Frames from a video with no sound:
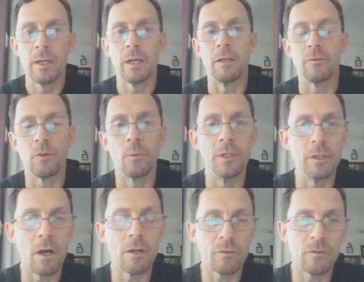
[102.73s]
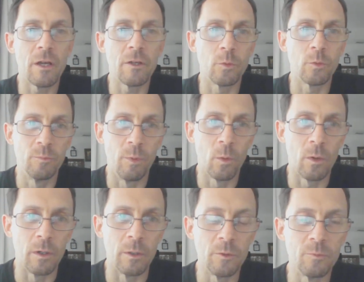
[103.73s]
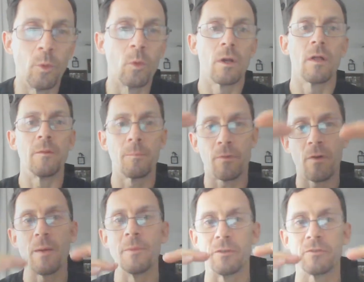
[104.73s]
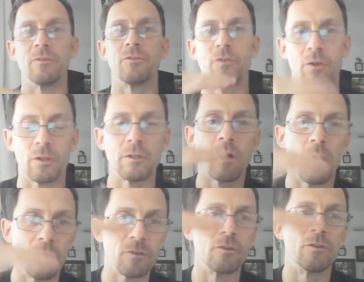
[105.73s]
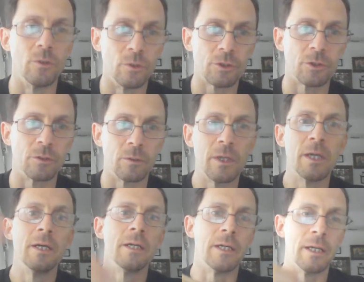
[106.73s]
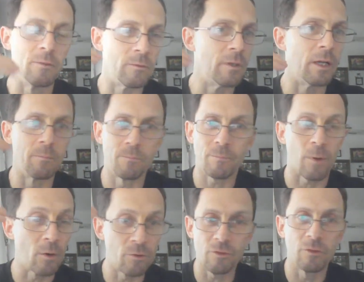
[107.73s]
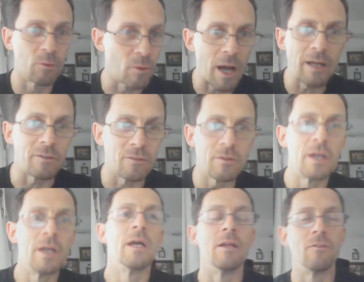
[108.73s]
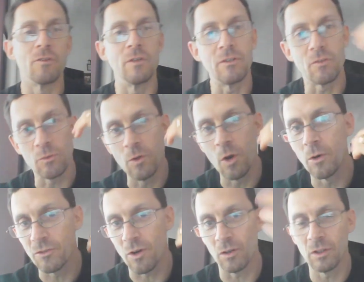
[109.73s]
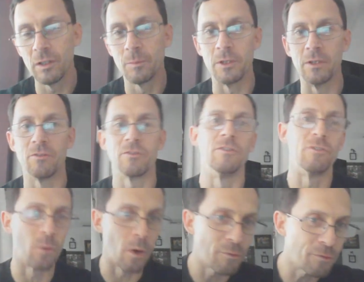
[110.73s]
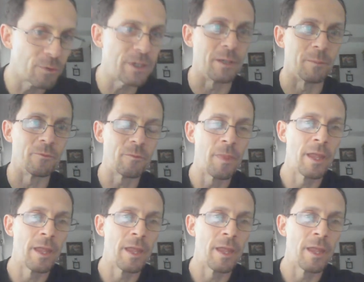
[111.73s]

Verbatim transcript: And so when the United States was born, it was born on the premise of certain constitutional and, and personal rights. And so these are known as our liberties, these are our freedoms.